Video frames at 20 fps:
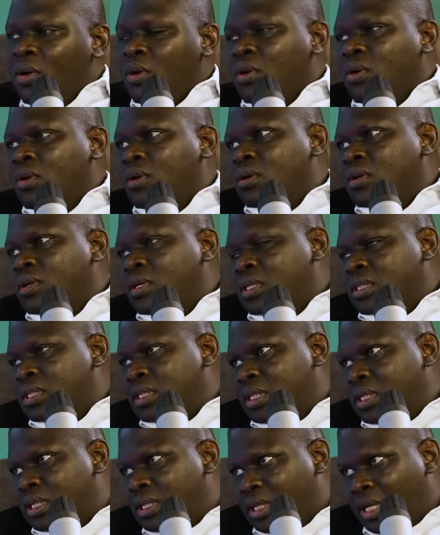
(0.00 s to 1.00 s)
or
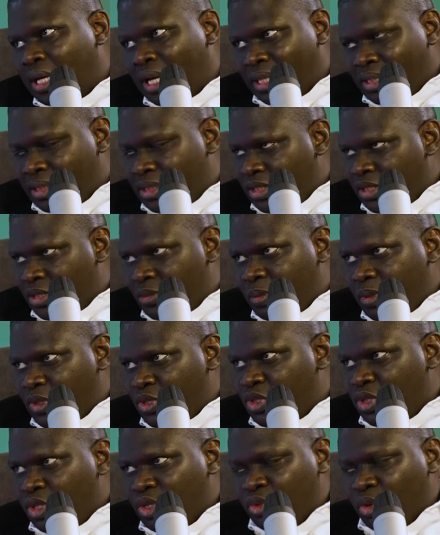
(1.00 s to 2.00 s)
IT
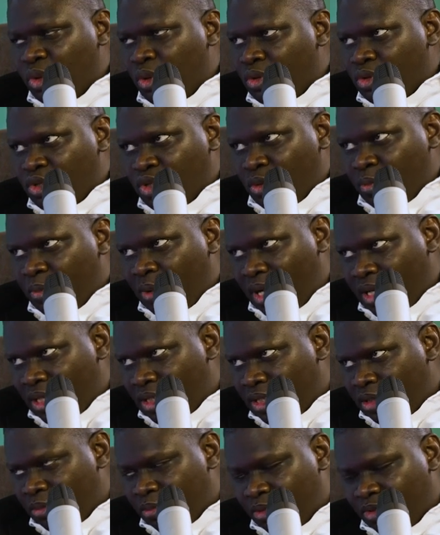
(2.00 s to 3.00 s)
specialist? What was your
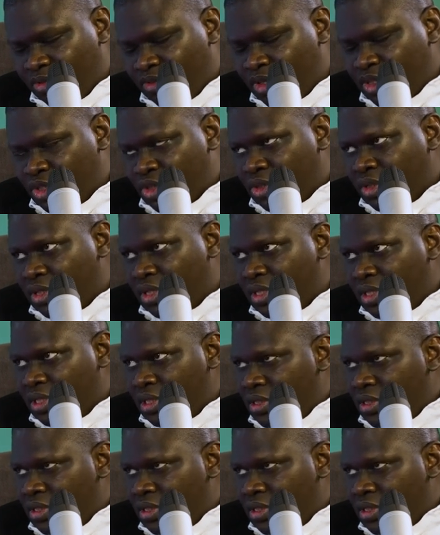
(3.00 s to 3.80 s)
background profession?